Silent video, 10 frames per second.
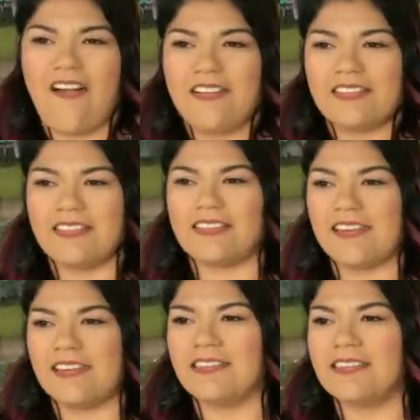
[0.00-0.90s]

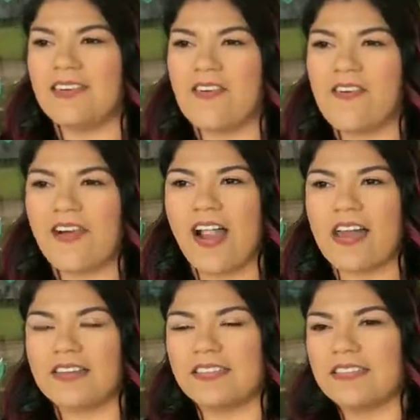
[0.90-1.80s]

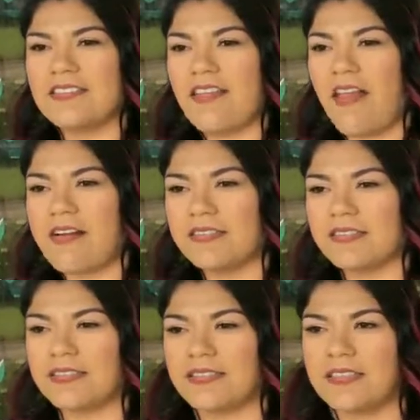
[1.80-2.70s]

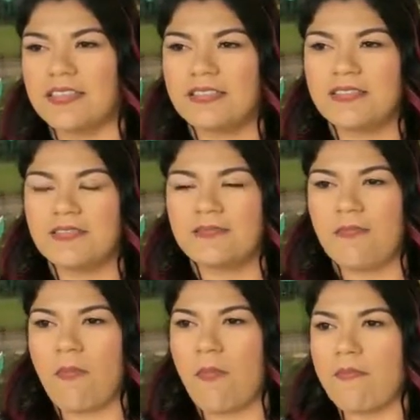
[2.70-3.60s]

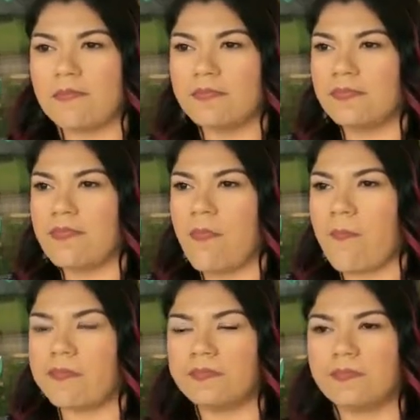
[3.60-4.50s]

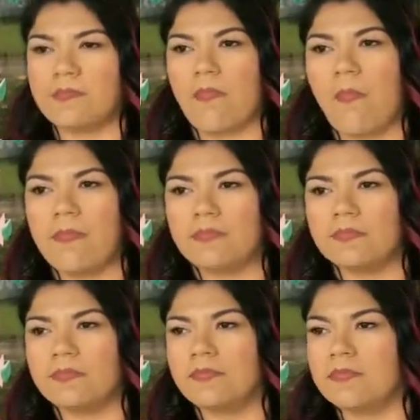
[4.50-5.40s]

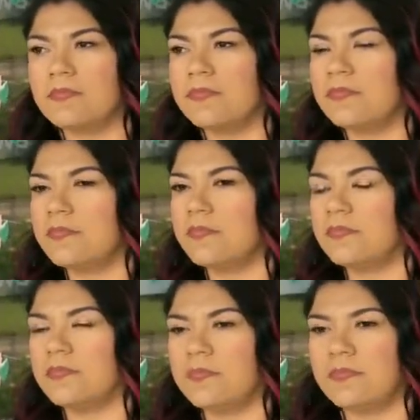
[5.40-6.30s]

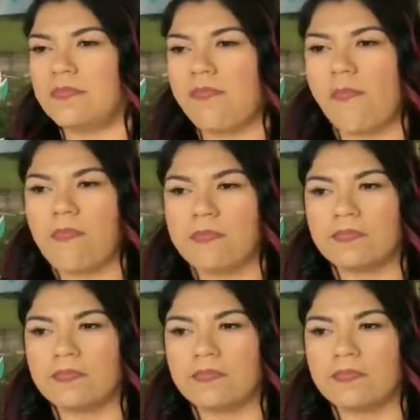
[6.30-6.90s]
The person shown says nothing.